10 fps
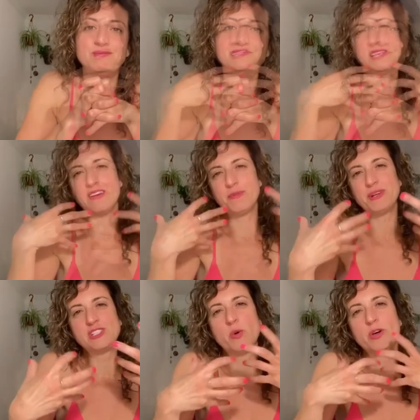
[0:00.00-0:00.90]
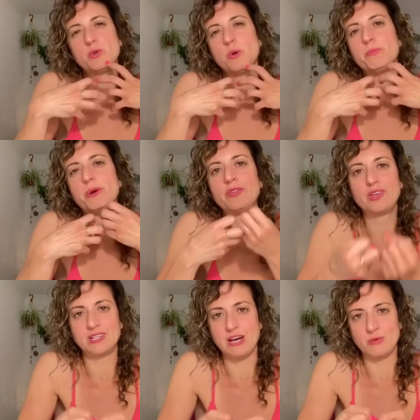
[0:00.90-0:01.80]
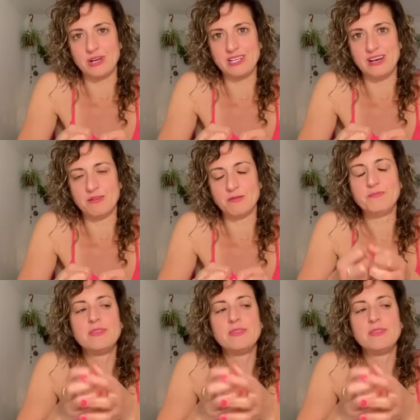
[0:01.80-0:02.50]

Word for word: It's like everybody's going through a birth canal right now.